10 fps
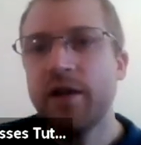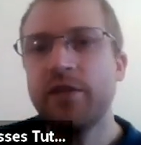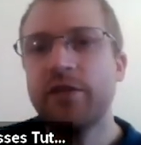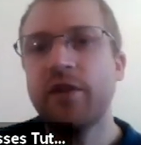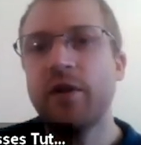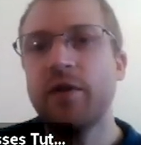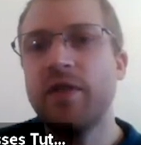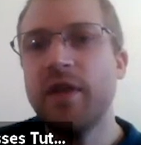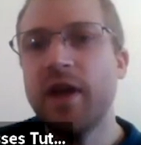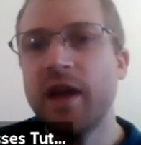so
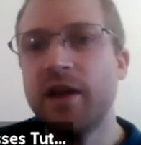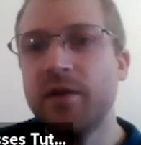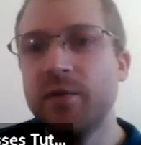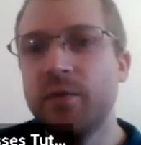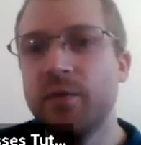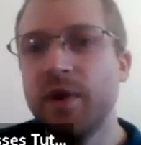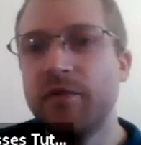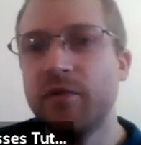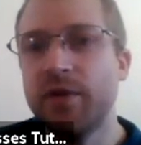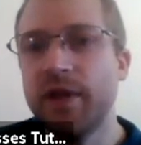then
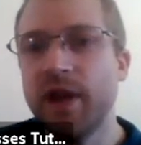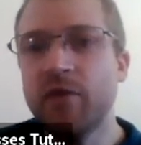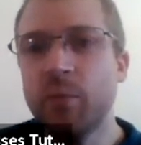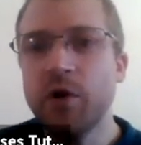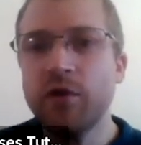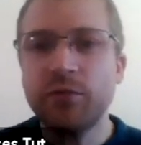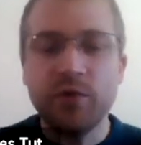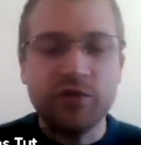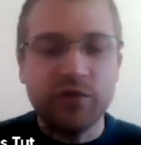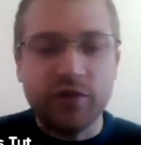we've got the other box,
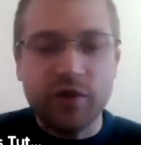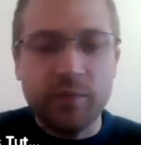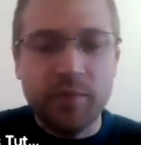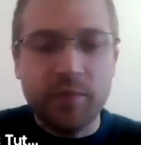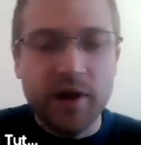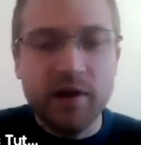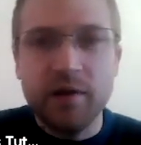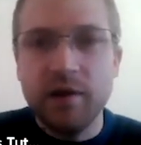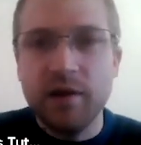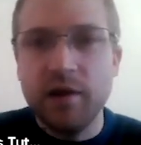which is going to be
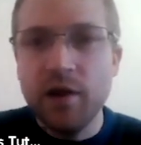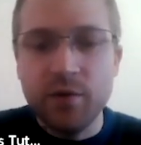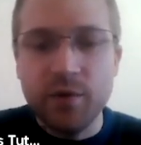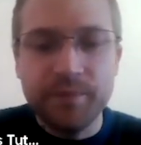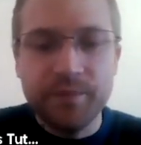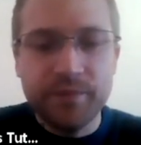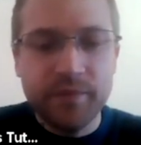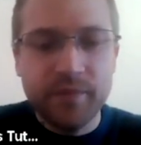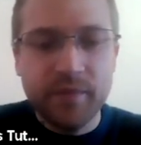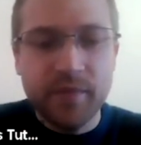low
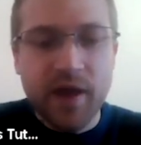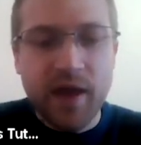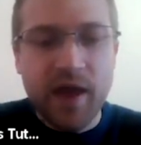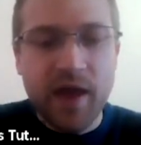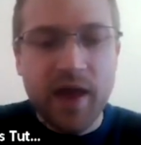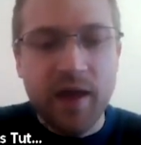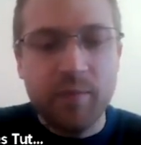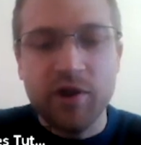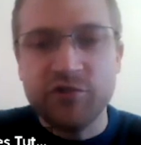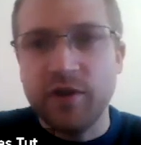air
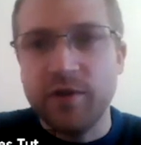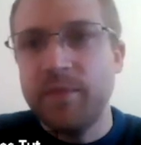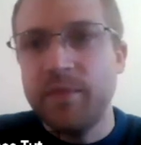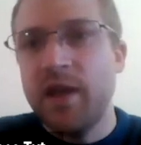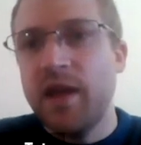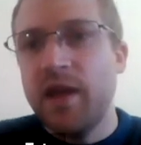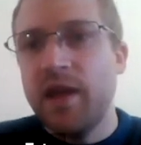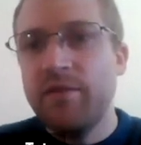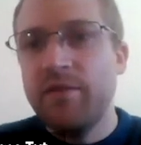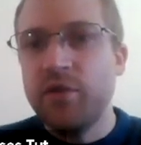pressure.
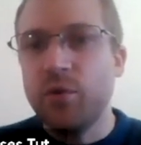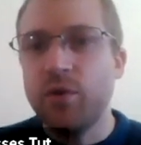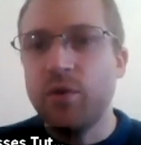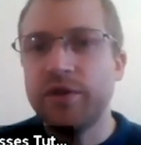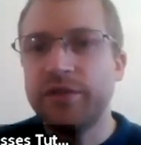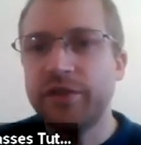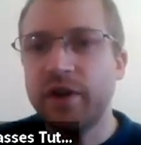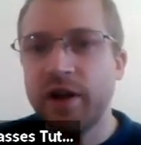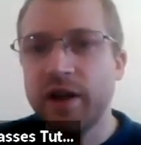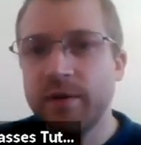If your
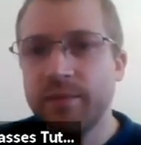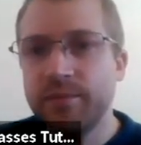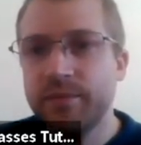tire,